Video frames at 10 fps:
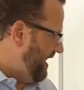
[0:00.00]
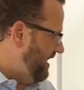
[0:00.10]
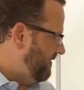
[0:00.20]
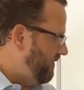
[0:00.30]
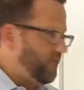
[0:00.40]

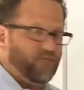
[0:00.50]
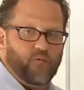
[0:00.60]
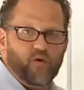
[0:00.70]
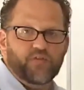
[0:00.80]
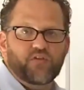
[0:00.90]
And
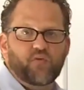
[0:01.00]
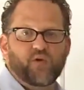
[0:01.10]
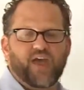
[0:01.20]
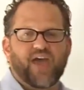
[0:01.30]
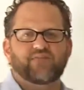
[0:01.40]
fourth, you
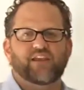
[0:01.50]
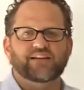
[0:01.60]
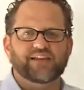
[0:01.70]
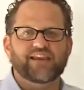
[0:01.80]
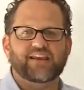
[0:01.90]
want to have a
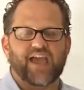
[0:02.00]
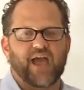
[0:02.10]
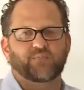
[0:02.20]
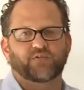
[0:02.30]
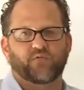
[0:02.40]
lead
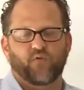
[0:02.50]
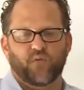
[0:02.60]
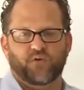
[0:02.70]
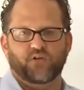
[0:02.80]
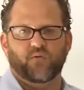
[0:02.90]
capture
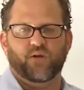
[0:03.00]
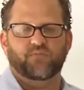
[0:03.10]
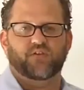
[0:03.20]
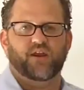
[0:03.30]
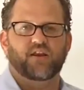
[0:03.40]
form on your
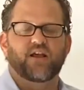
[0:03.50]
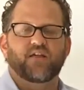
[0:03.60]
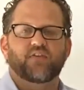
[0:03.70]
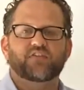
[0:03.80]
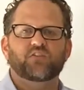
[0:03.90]
website.
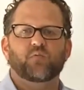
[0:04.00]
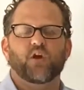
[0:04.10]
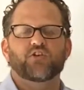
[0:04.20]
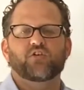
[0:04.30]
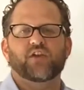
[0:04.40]
This is
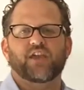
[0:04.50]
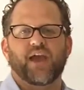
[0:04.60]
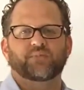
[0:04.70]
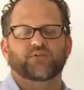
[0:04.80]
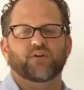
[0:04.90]
where you can
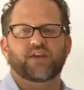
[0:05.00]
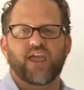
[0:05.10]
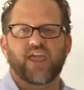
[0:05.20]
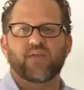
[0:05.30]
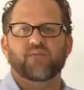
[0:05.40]
capture a
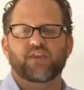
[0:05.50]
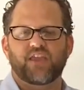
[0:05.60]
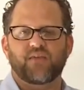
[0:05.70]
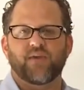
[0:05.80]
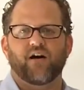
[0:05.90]
name and
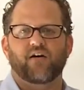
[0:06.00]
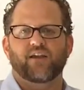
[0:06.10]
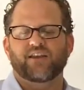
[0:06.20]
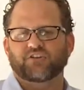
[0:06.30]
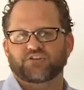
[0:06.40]
email
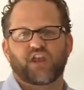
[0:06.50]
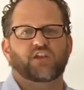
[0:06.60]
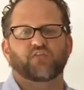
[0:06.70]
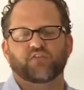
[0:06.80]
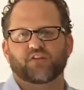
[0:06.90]
in
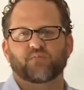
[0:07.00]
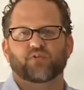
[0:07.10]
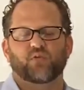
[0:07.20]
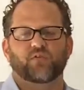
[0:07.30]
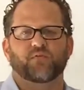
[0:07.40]
exchange for some
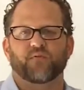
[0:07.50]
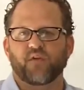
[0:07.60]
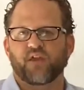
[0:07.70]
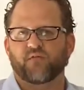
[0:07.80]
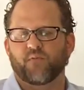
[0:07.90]
sort of
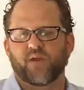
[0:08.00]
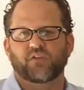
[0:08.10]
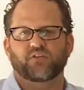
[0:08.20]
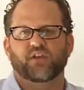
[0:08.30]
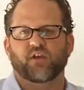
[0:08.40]
free
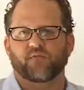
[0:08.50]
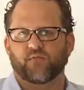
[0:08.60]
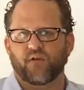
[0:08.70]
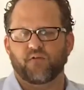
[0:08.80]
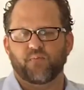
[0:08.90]
information like a
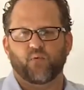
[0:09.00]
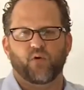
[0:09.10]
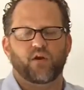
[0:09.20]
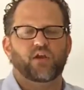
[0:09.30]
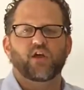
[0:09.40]
free
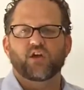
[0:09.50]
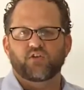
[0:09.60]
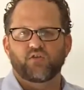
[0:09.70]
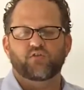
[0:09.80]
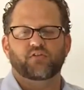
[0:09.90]
report,
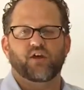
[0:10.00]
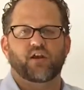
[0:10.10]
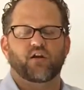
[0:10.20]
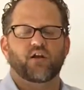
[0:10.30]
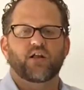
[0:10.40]

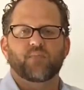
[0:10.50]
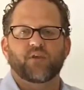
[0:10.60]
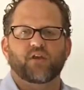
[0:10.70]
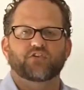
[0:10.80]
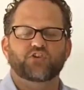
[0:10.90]
newsletter,
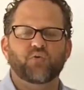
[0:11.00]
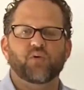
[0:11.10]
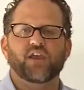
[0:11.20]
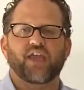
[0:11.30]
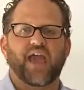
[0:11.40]
because you
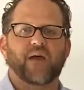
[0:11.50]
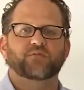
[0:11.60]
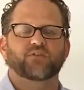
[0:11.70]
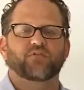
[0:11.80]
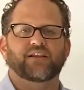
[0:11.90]
want to
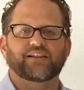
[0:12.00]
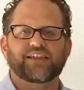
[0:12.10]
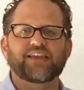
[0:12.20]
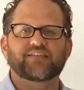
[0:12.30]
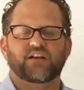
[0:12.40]
capture the
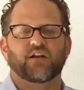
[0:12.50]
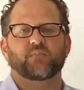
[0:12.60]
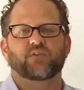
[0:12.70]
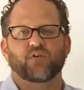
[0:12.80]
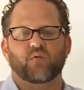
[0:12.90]
leads that
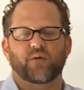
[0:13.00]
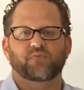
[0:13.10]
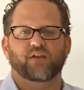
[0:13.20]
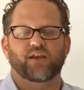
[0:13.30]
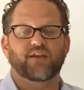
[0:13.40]
come to your
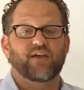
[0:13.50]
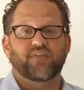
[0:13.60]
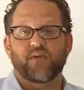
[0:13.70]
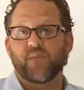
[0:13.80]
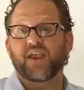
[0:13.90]
website
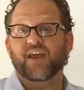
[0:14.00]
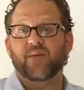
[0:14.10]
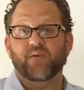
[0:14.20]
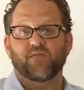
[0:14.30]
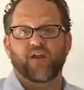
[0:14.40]
that may
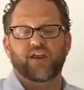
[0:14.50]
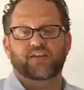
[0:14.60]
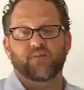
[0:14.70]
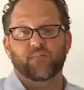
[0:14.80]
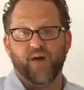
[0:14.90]
not be
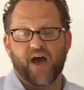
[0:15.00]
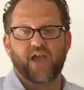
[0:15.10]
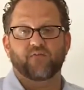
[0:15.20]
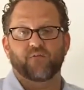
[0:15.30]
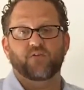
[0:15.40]
ready to
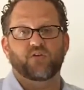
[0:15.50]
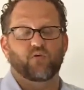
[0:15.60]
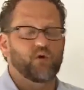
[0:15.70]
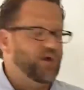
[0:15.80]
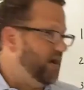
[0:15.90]
buy from
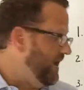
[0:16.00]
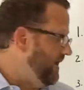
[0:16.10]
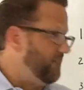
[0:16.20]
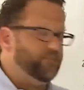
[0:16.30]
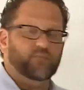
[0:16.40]
you
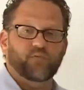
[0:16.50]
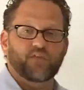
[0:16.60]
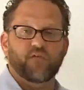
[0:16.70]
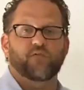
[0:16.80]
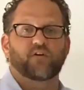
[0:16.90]
when
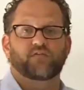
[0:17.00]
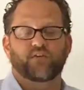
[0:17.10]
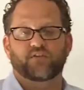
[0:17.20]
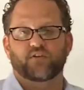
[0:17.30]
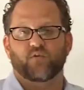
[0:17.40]
they first
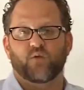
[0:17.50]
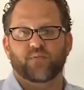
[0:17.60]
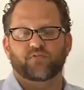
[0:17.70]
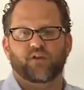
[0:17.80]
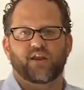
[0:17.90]
visit your
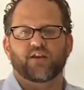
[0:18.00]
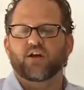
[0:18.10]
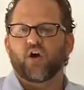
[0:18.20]
website.